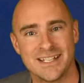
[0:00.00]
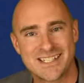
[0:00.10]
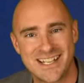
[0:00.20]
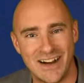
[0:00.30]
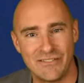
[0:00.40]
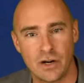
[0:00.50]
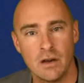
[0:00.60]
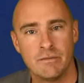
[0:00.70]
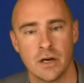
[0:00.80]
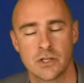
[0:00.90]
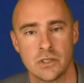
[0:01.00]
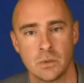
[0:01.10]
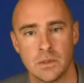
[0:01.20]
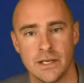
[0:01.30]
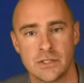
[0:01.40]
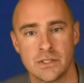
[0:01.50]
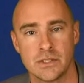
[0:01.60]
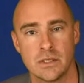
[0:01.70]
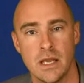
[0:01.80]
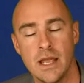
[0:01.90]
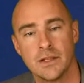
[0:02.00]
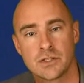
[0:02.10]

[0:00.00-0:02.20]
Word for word: to discover functional relations.